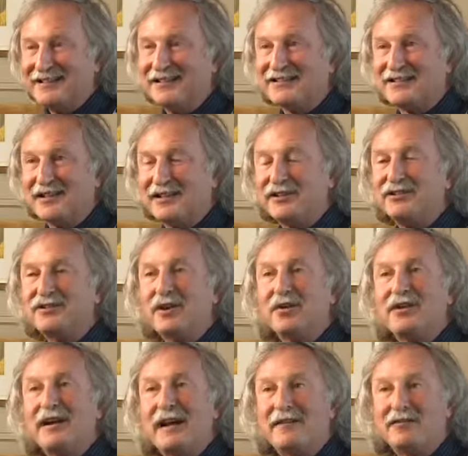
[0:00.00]
the studies
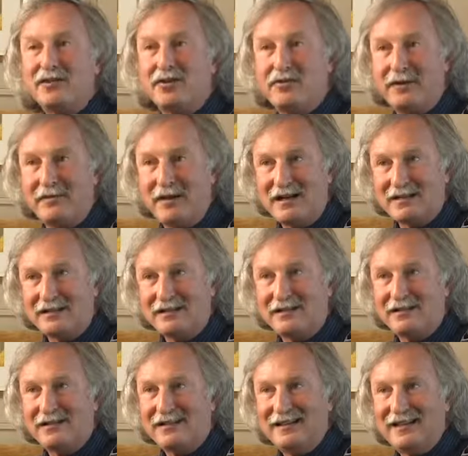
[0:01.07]
show that after 3
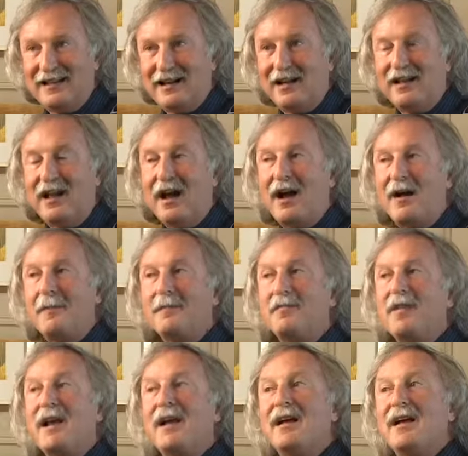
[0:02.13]
months,
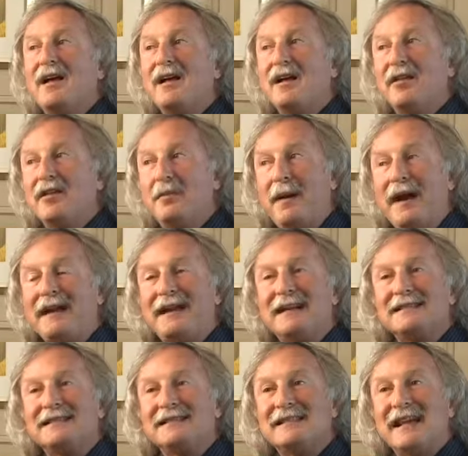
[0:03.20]
the pain
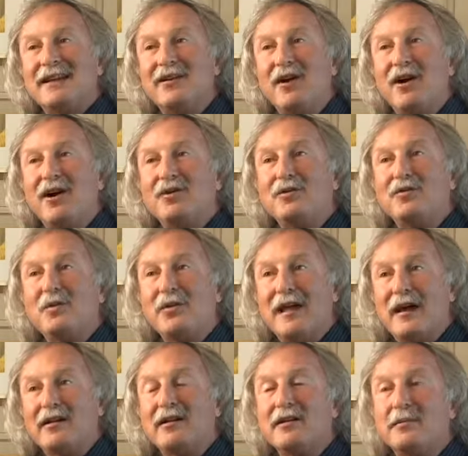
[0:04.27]
tends to stay gone
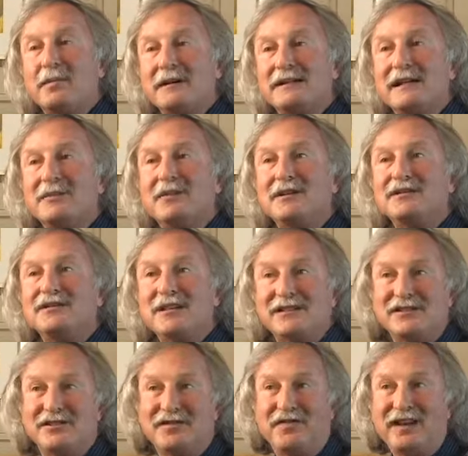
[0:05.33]
without it. The placebo is
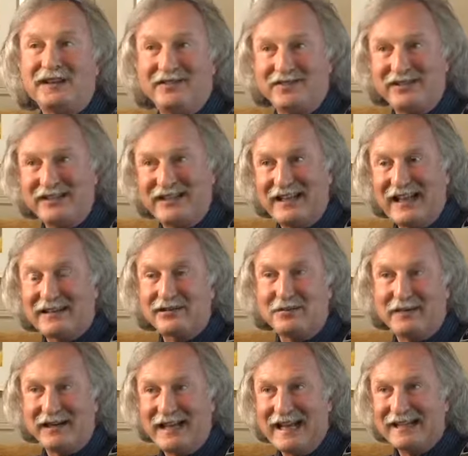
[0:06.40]
just as effective as the
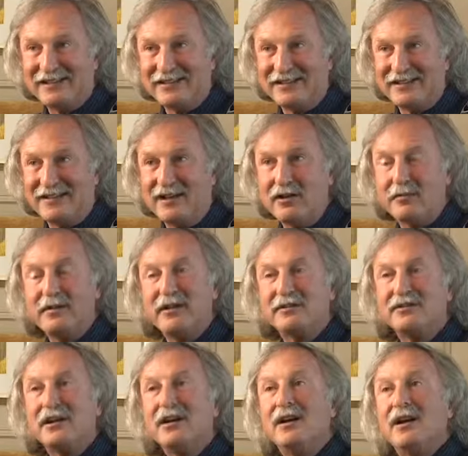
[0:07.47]
medications and the other
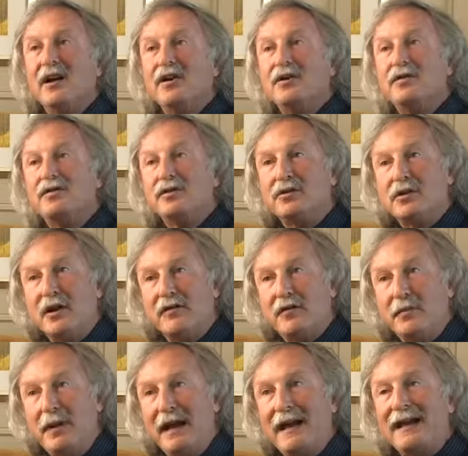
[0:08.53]
because you've turned off
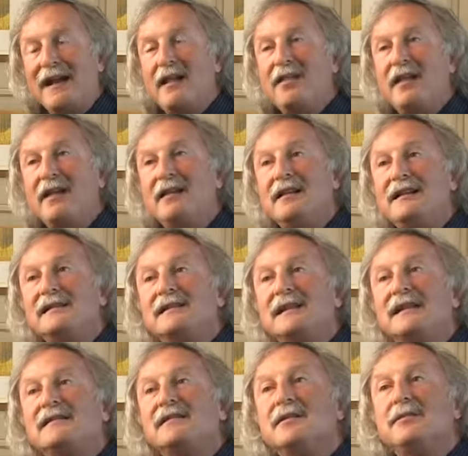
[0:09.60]
the pain, and then these
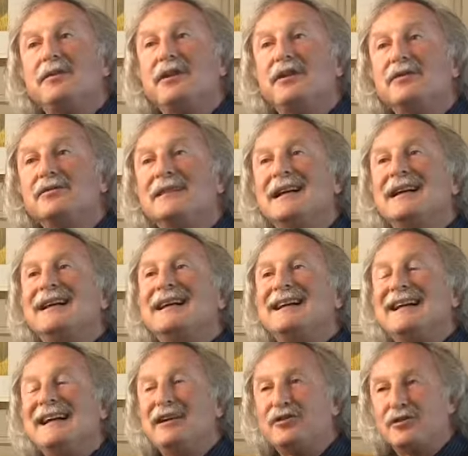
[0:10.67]
things can be used
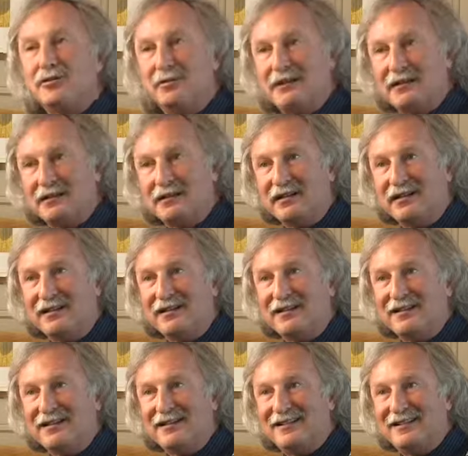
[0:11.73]
intermittently
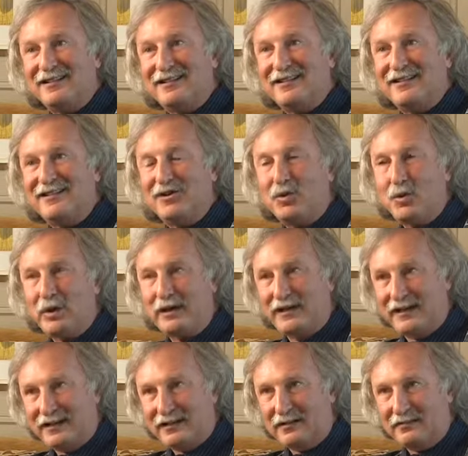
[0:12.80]
when
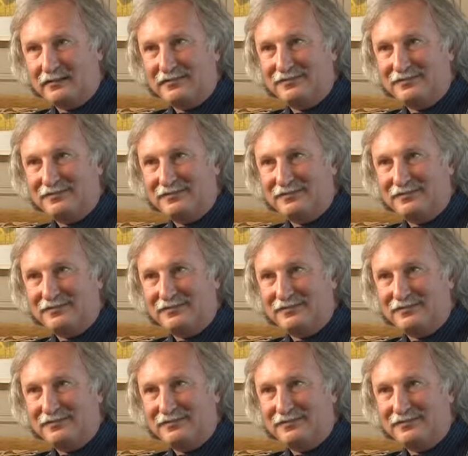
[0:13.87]
needed.